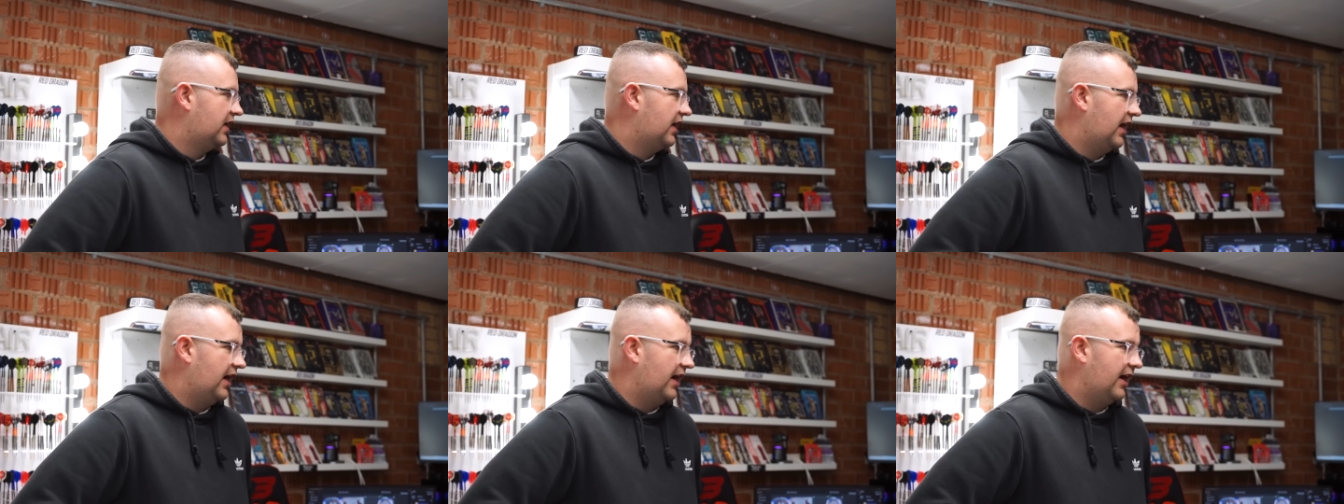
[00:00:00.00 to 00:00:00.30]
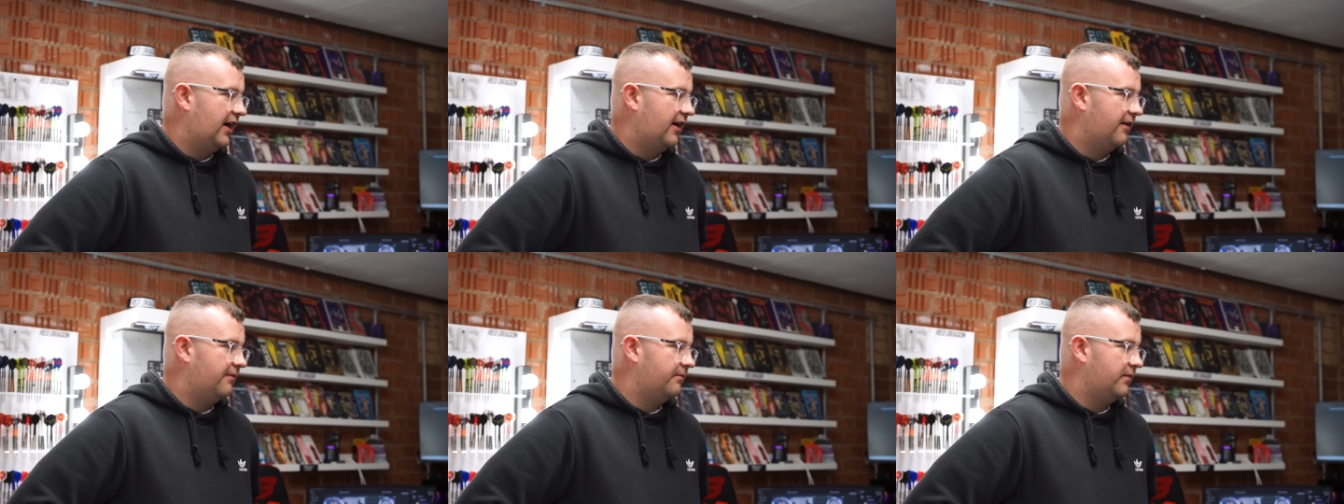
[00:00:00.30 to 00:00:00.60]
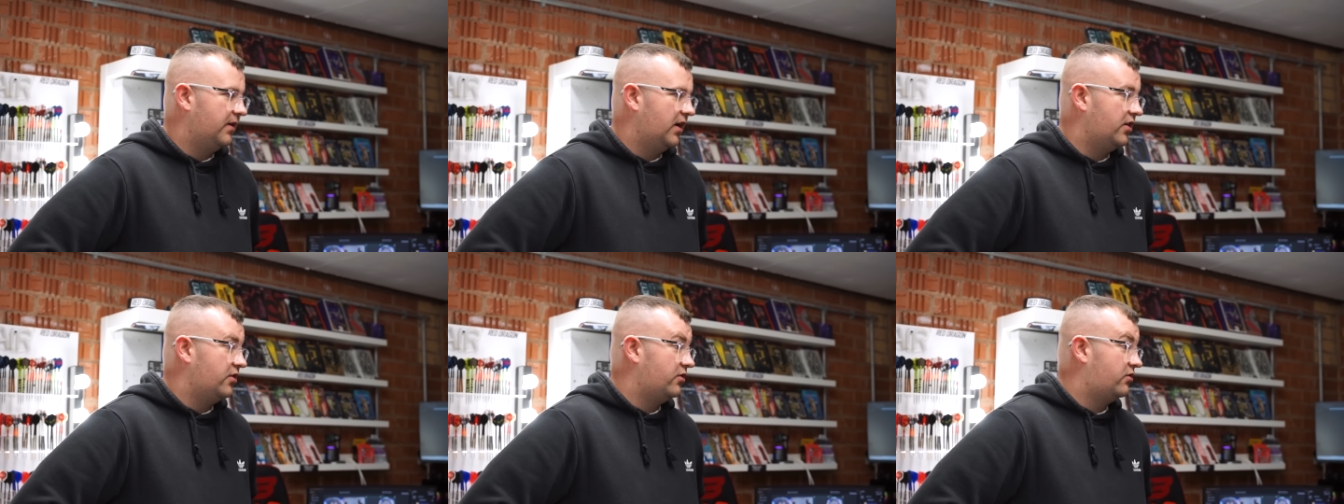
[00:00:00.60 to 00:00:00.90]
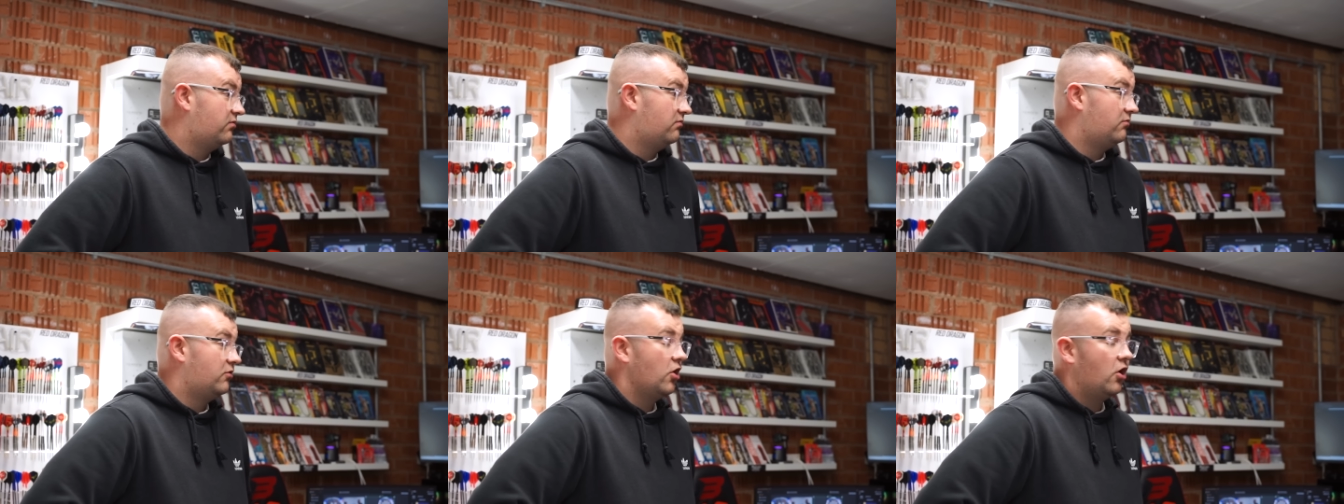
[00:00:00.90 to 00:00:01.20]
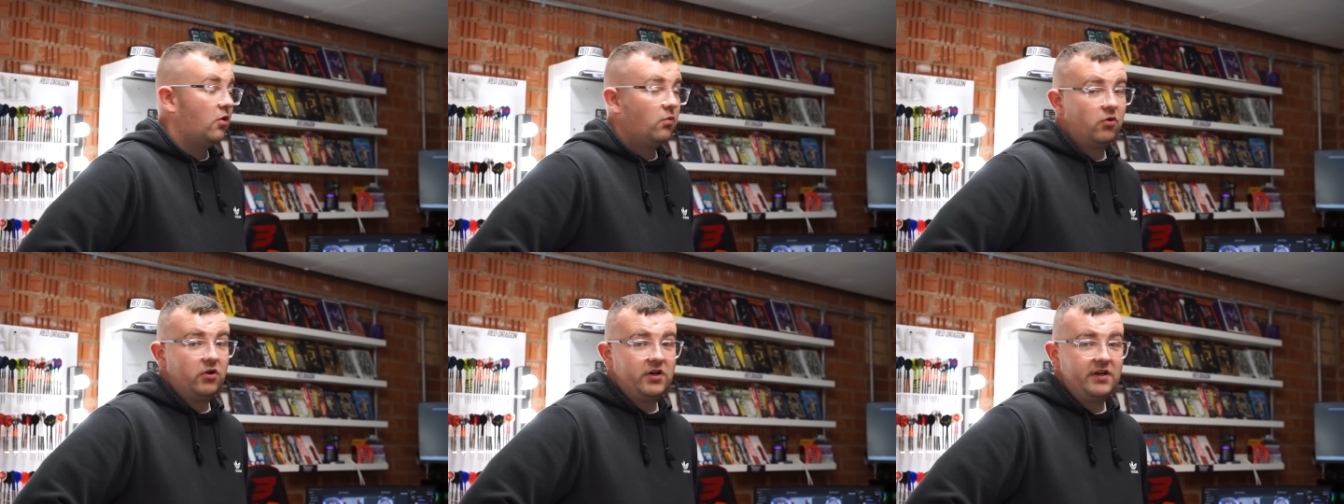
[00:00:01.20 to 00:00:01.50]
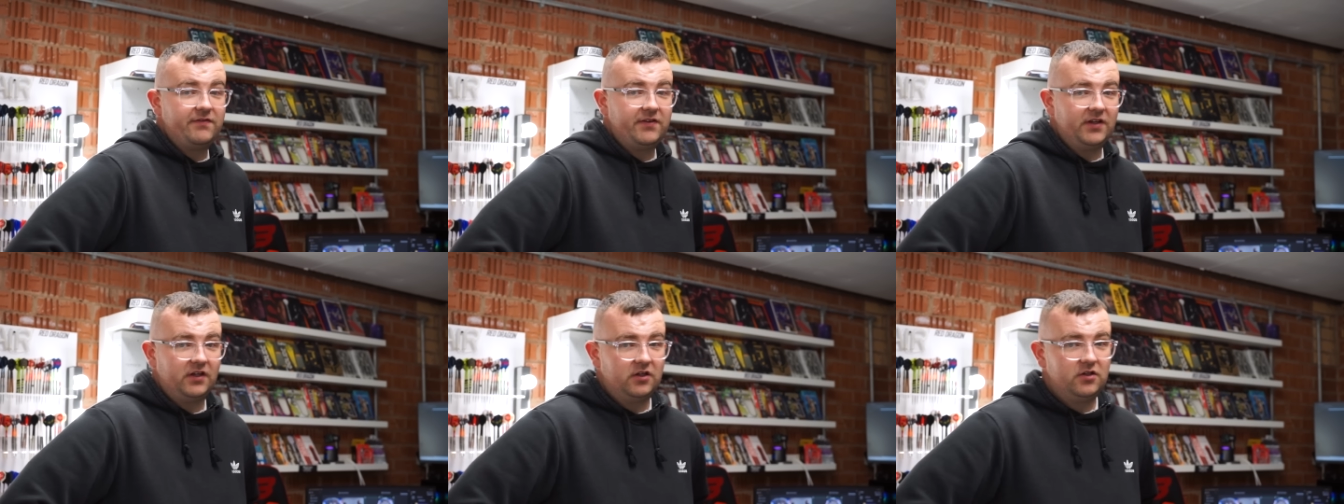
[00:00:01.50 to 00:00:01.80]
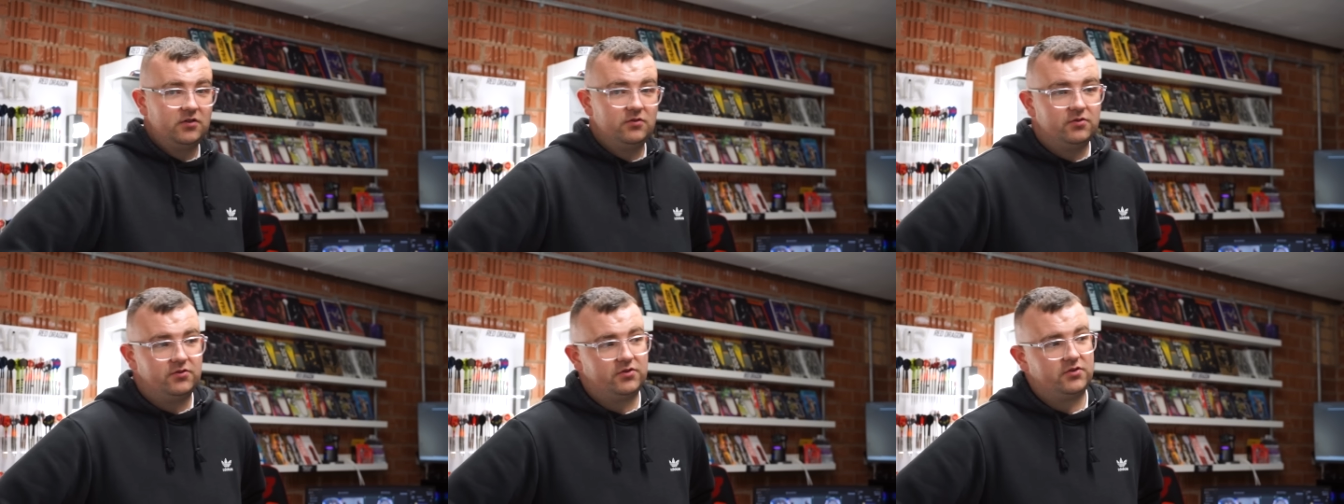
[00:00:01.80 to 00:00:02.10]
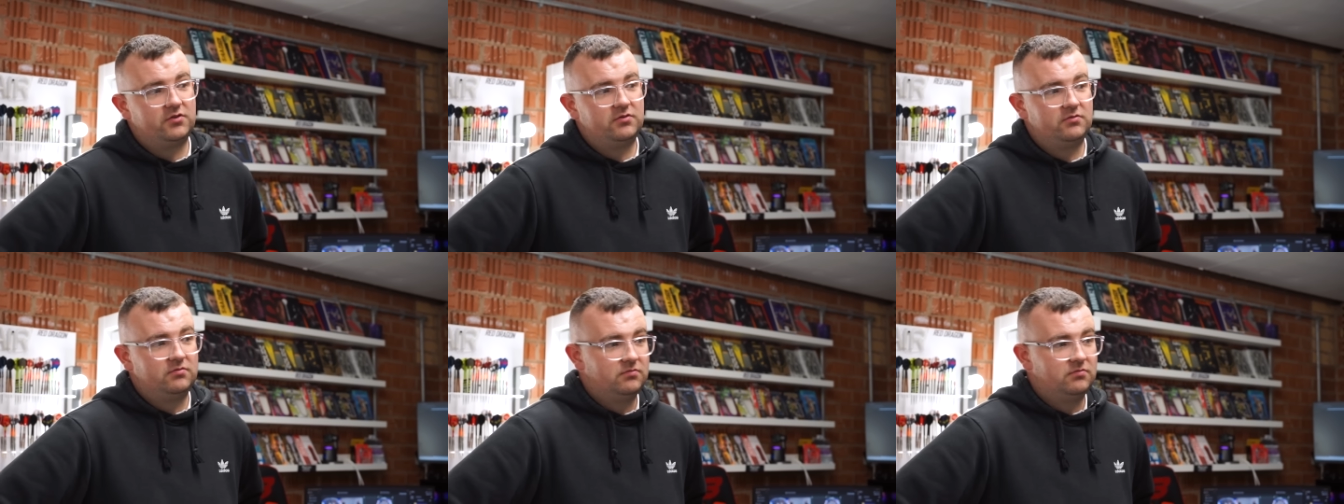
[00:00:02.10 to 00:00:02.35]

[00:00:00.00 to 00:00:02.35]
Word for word: Um, and don't worry if you lose,